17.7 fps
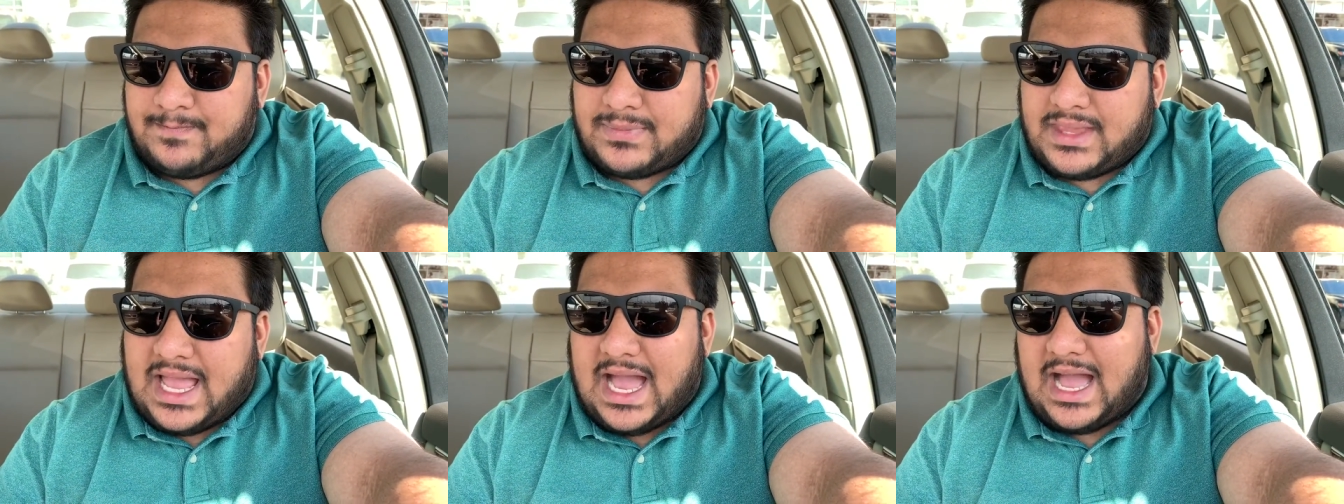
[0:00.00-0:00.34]

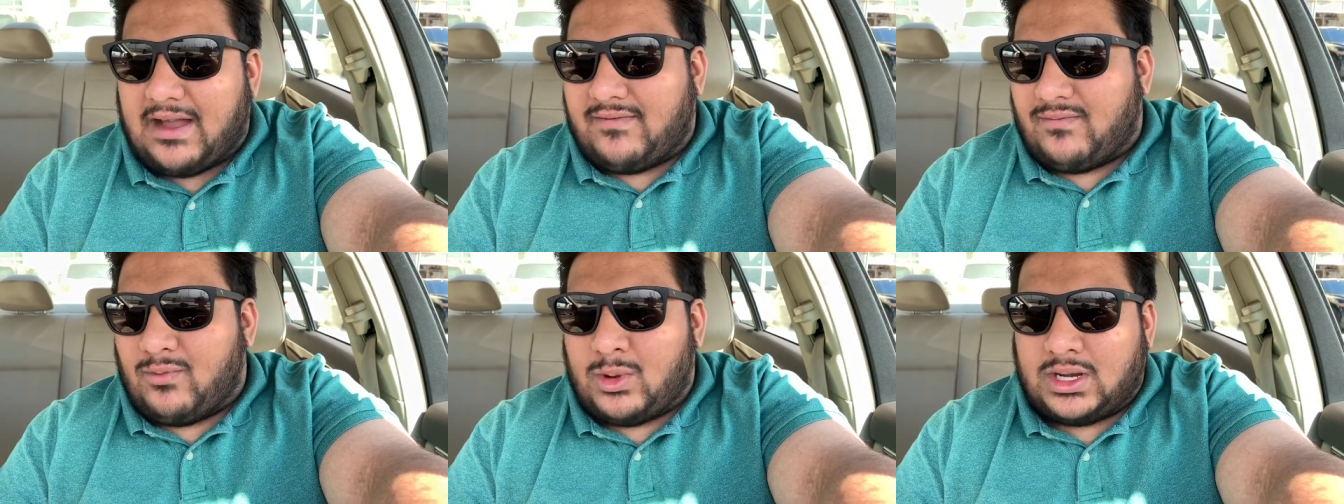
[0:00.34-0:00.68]

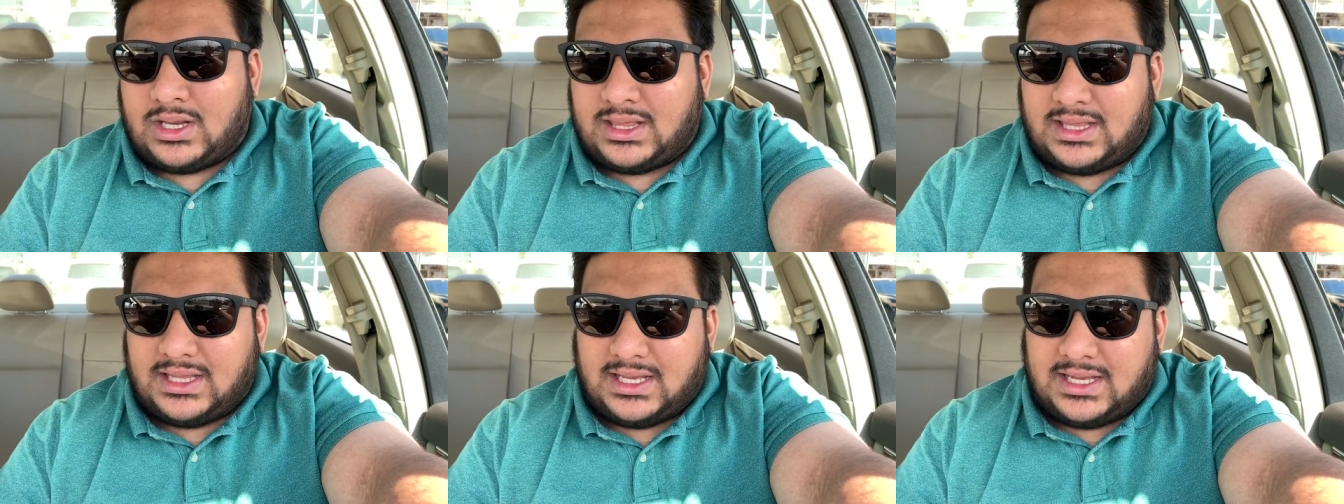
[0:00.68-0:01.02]
have one
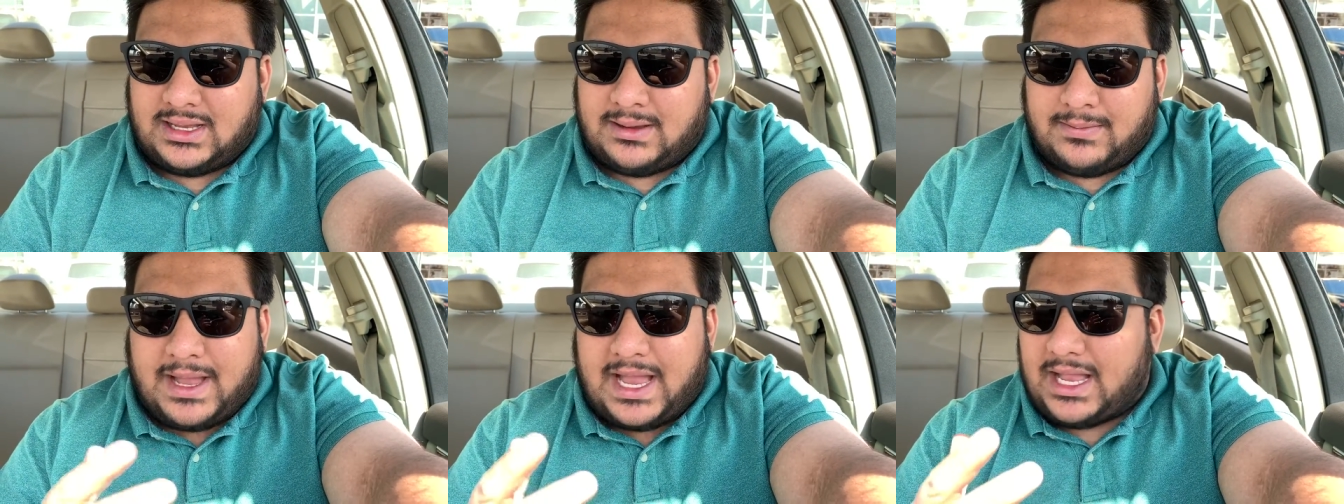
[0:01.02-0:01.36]
of
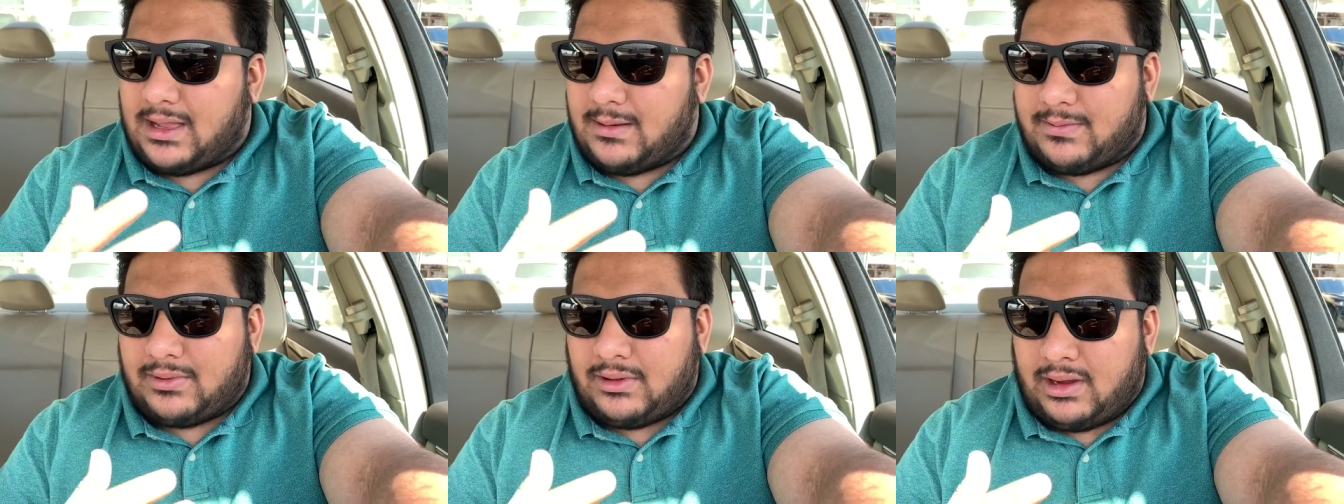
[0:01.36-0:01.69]
a
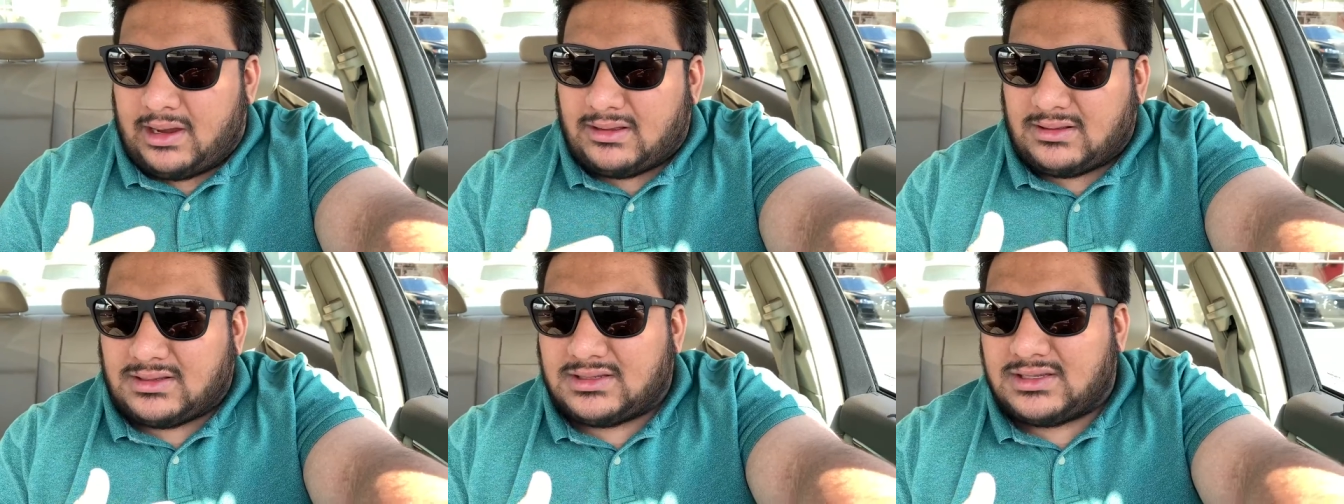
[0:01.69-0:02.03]
backup
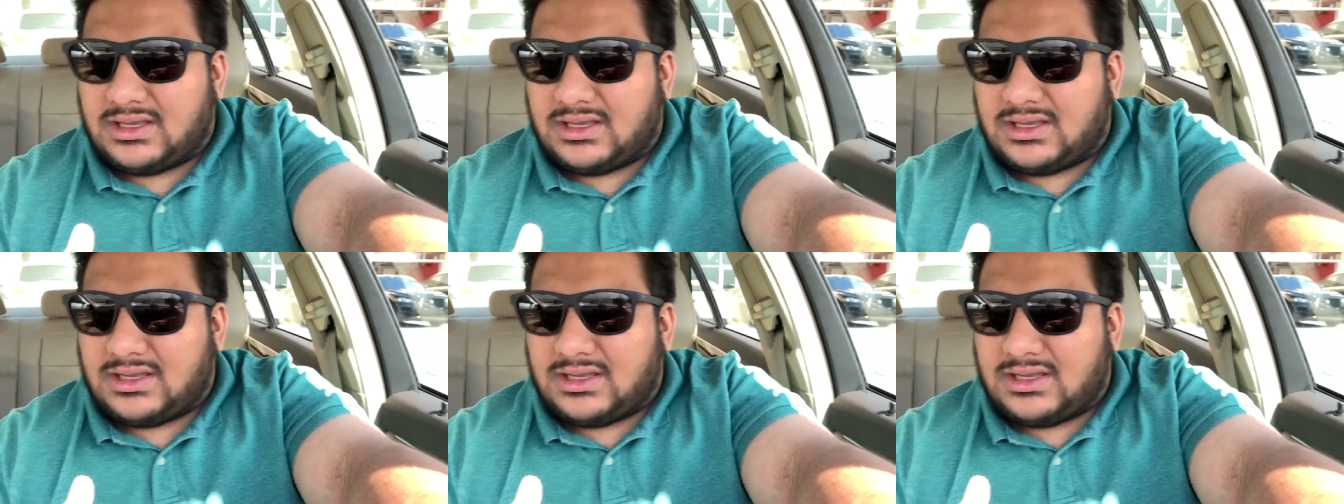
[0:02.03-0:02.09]
along.